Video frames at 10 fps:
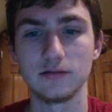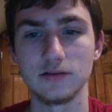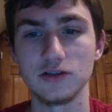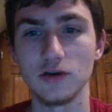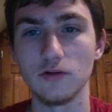
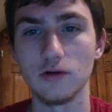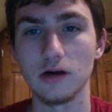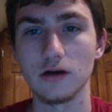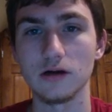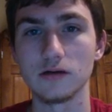
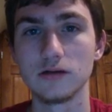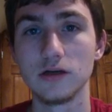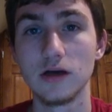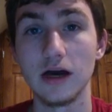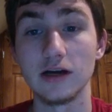So
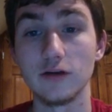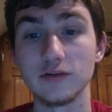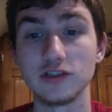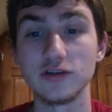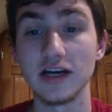I hope
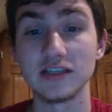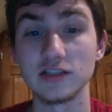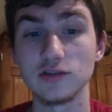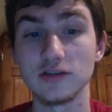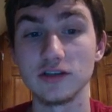that you guys
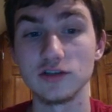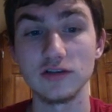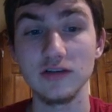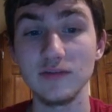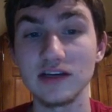enjoyed the
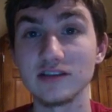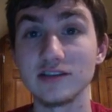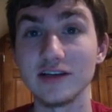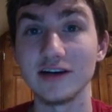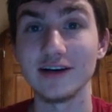stream,
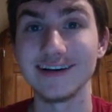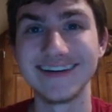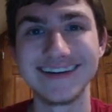and